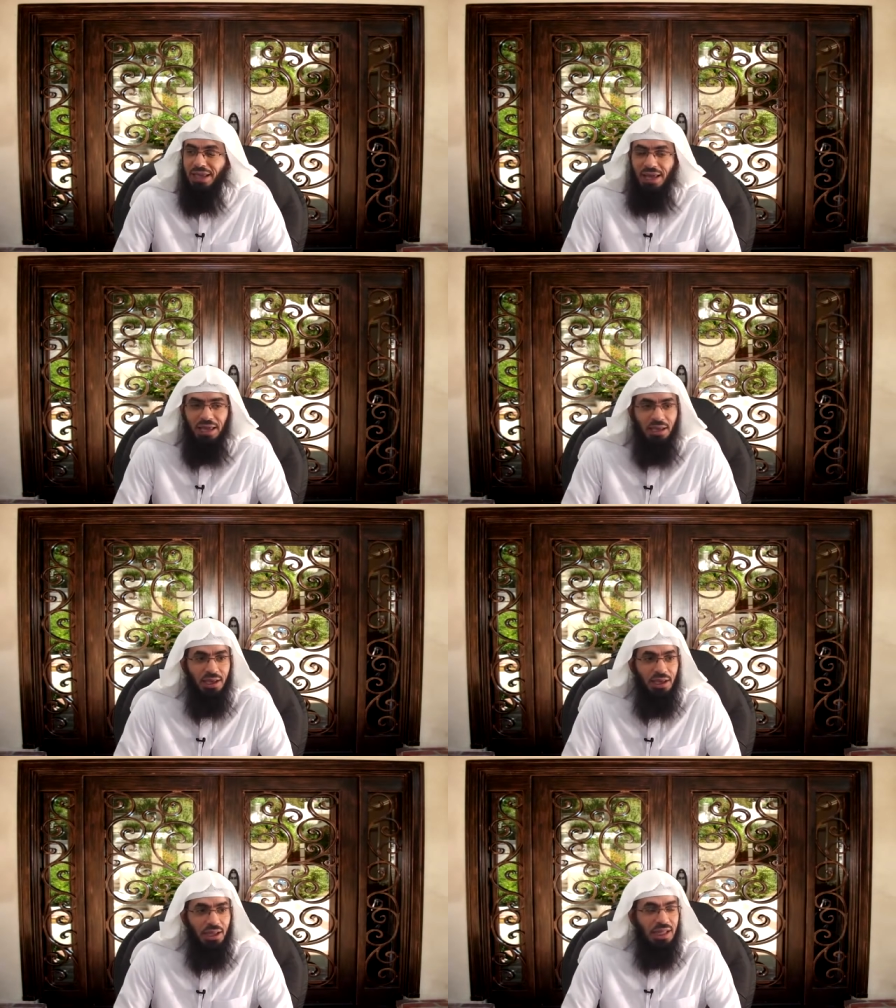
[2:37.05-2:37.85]

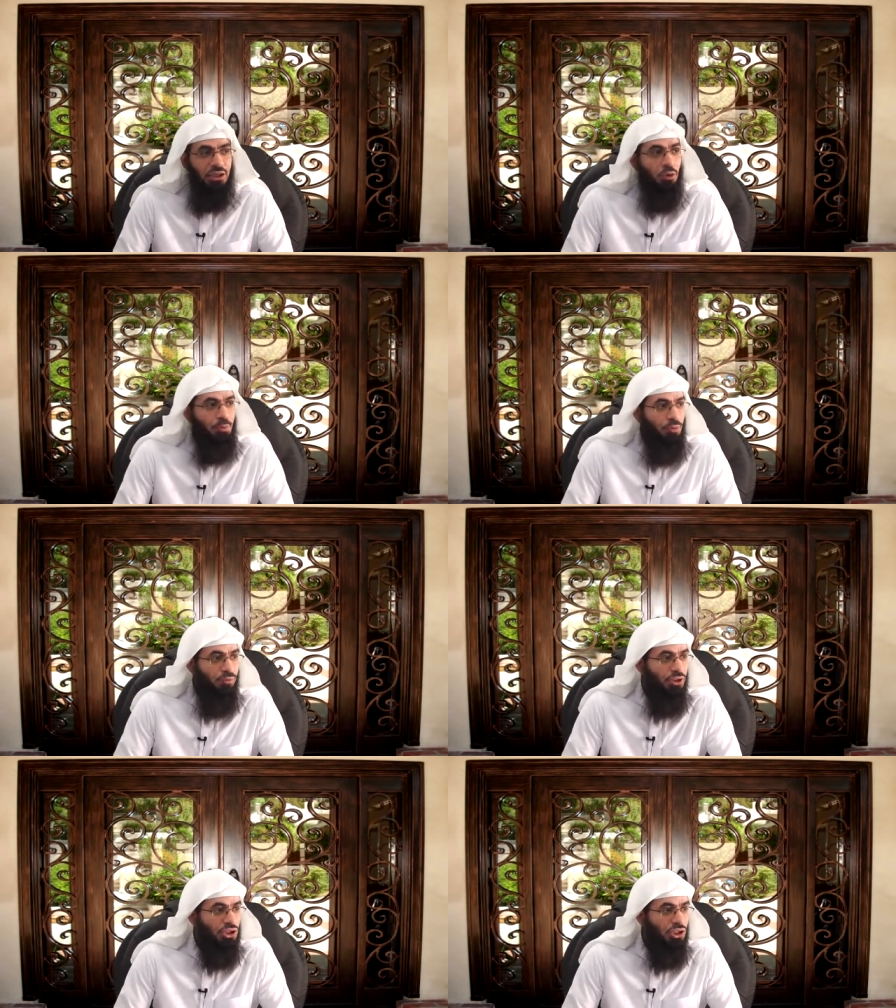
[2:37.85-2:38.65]
day that your
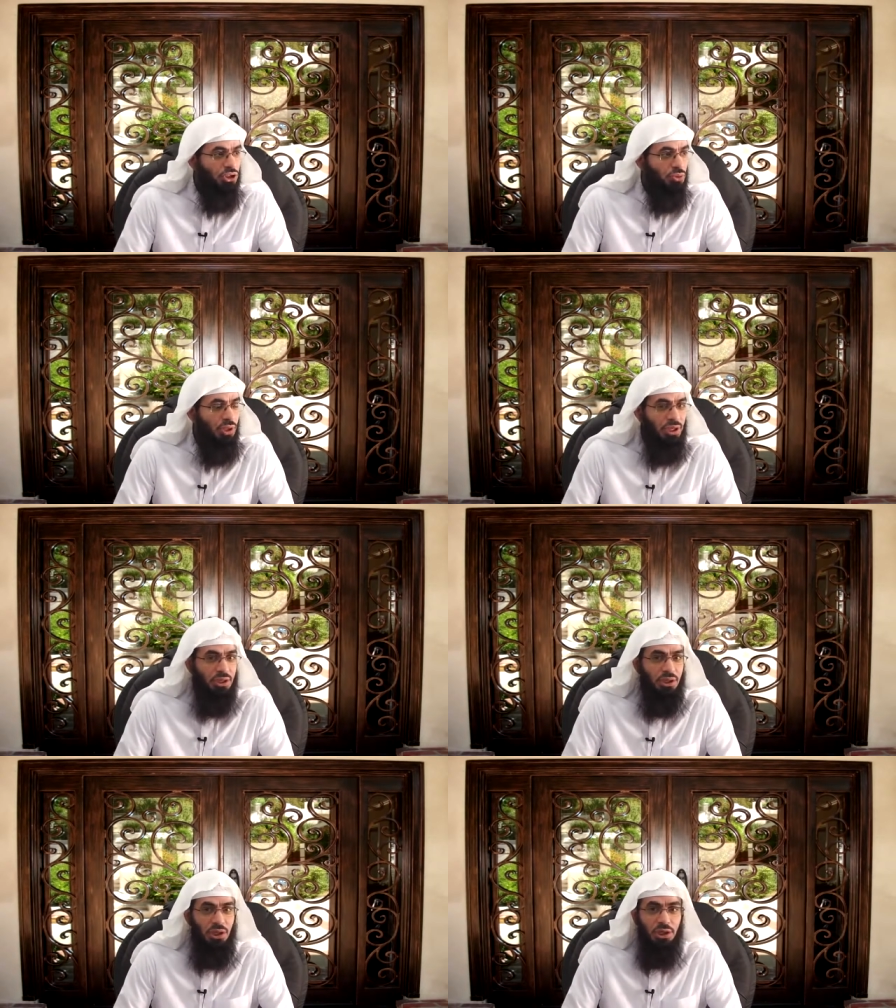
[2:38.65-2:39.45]
provision is
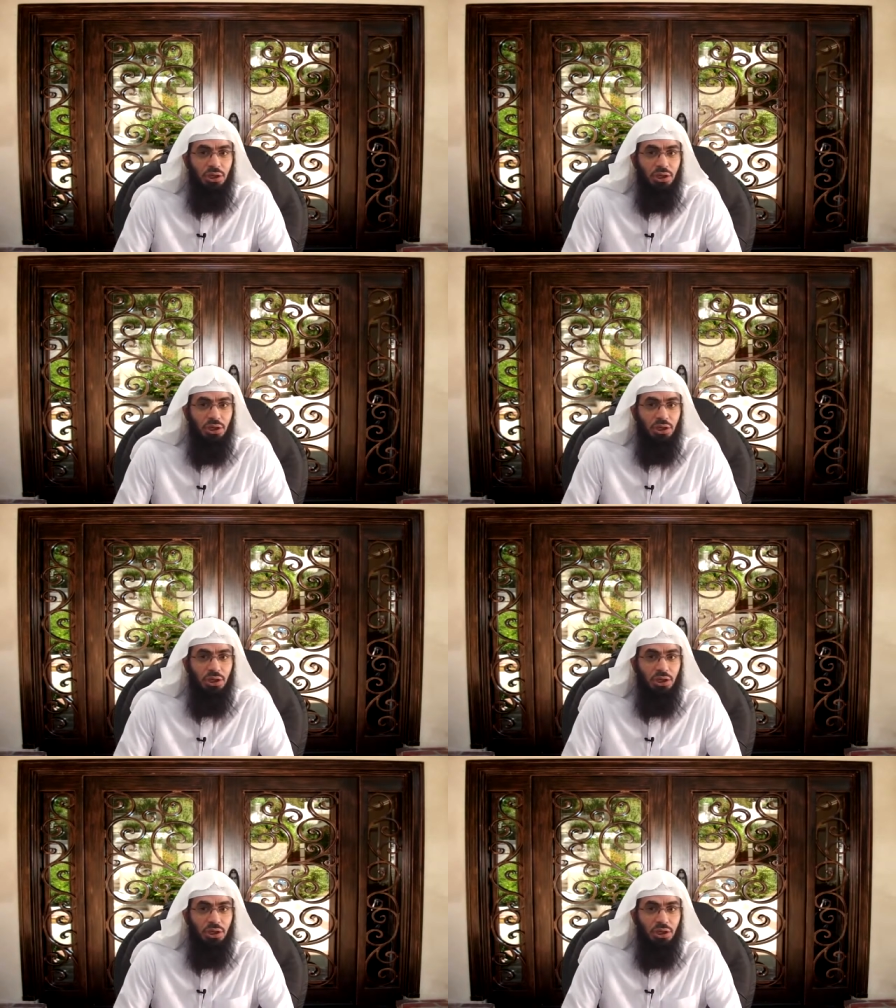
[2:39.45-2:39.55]
ran.